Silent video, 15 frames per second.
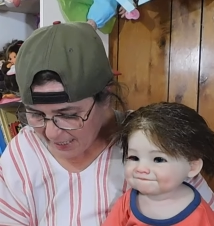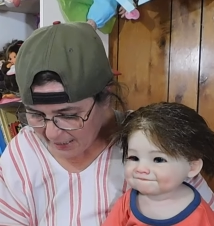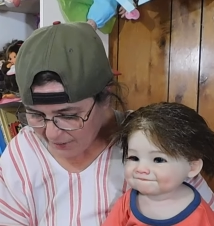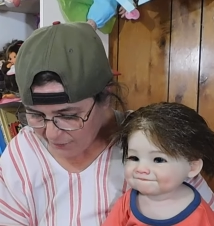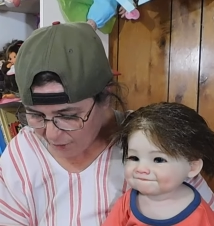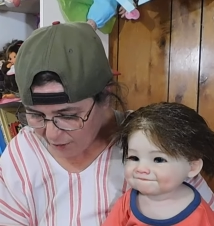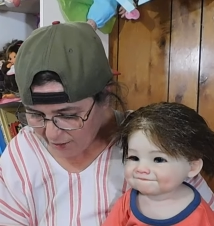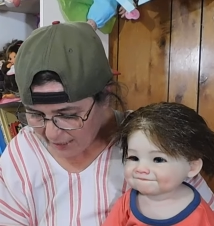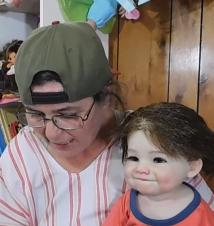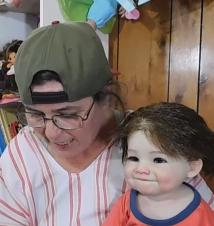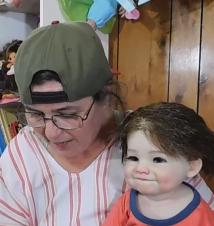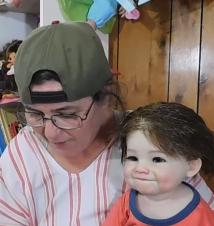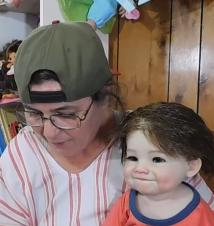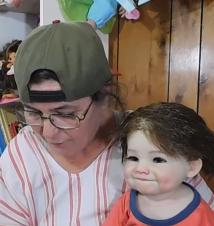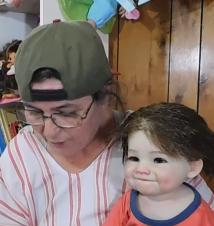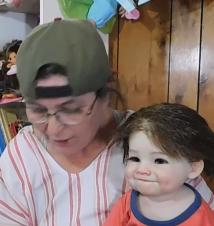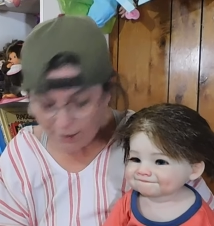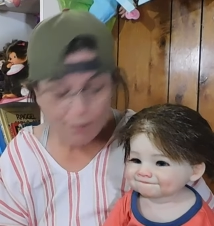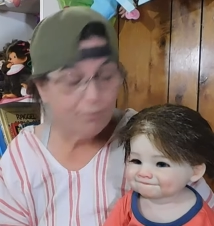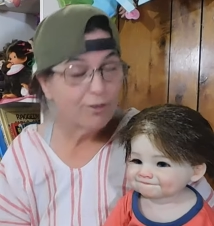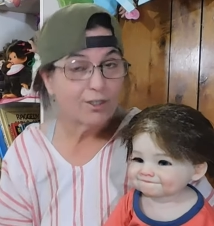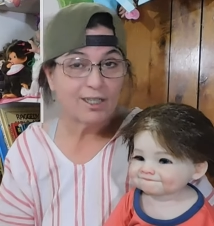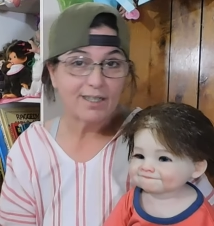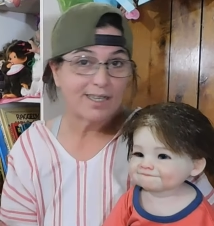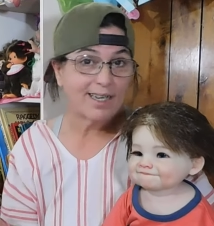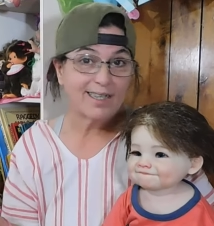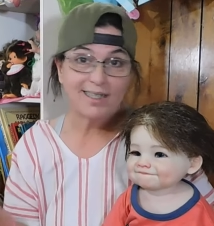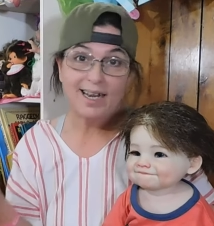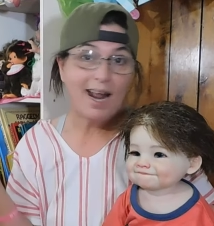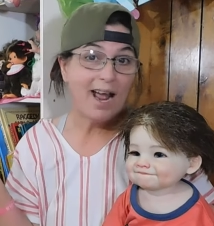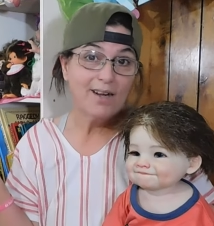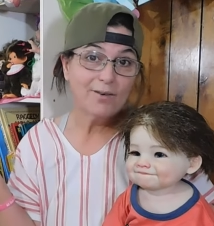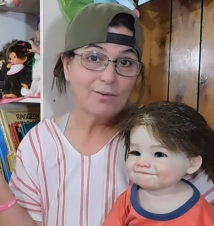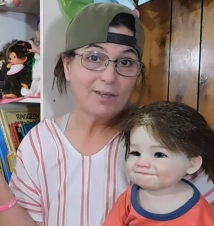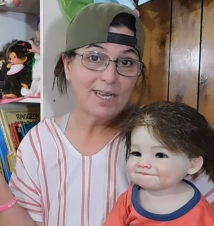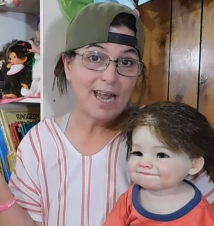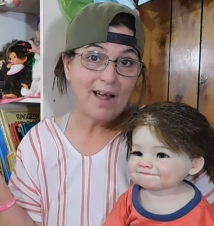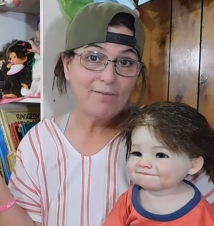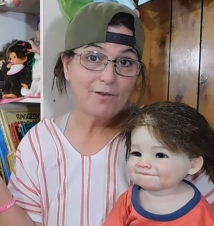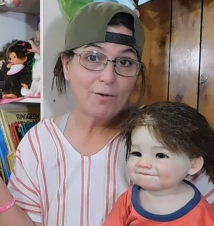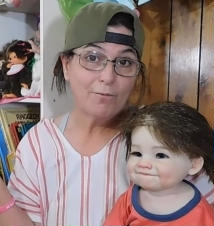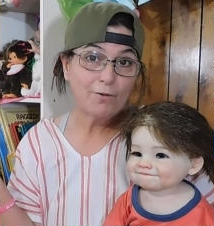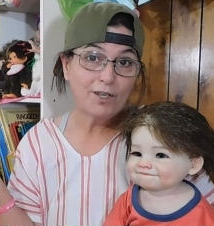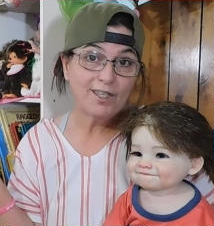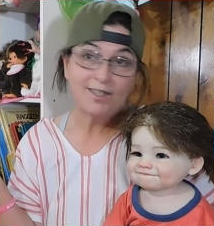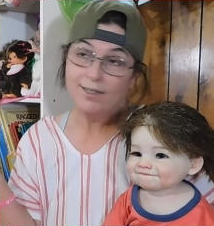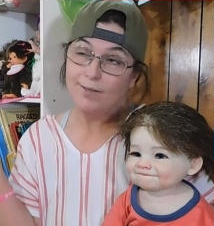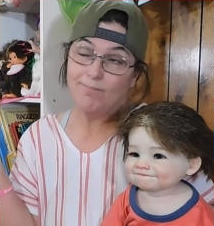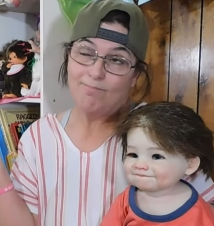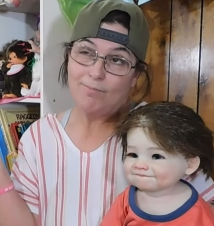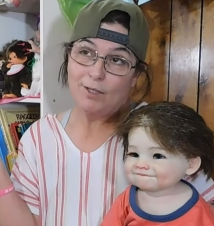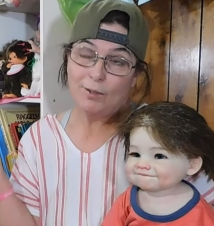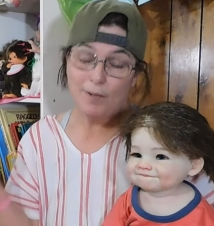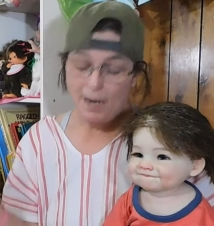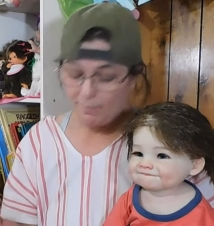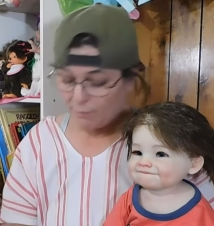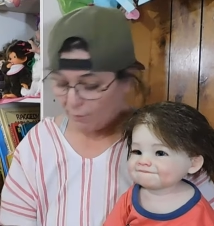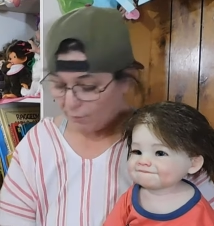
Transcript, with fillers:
Speaker 1: as far as, like, having friends over, just like I said, I don't really have no friends to have